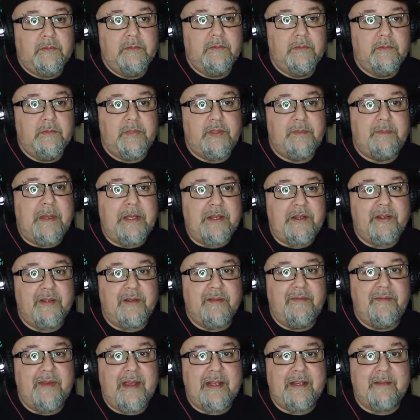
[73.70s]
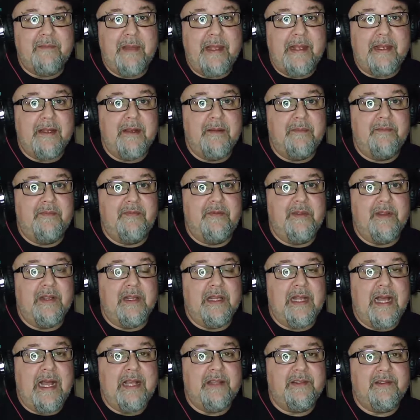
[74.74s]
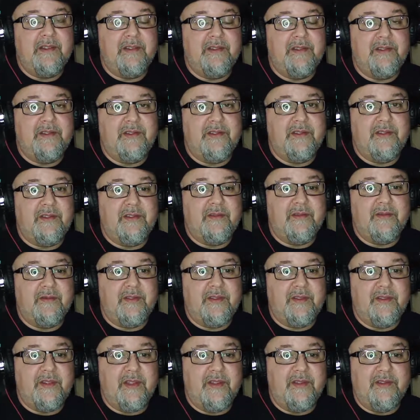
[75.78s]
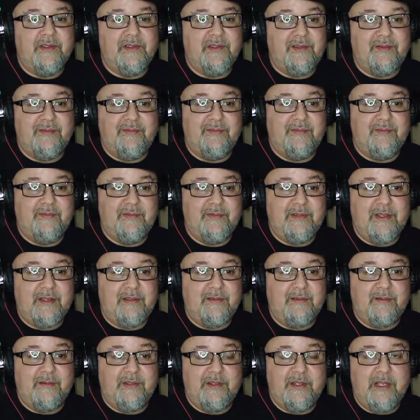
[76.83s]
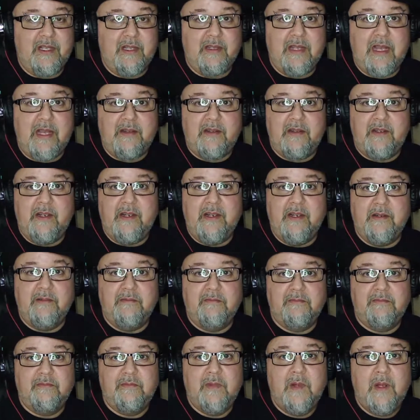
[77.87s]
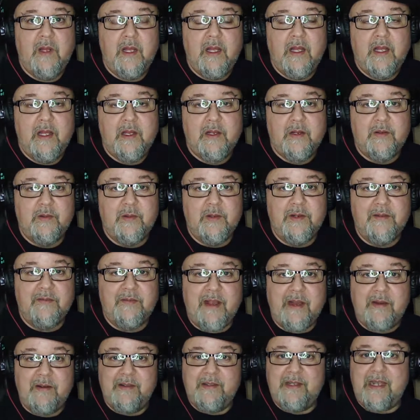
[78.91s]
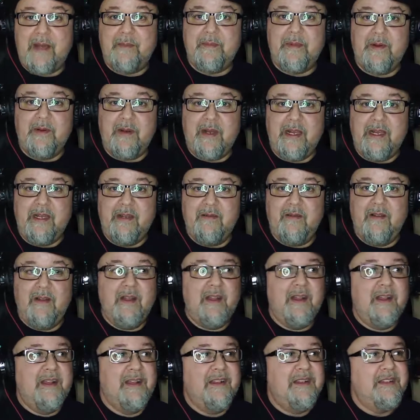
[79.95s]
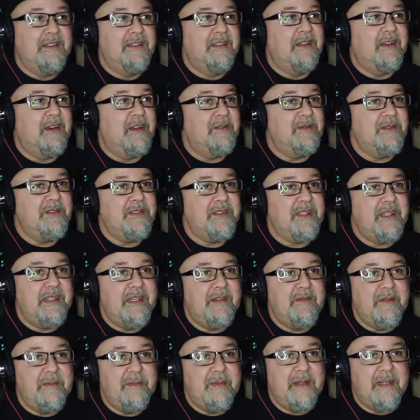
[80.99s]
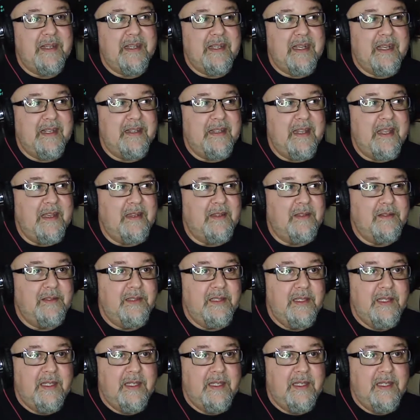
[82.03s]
special effect makeup for the last since last year. Coronavirus happened, right? All of a sudden, everybody got nailed.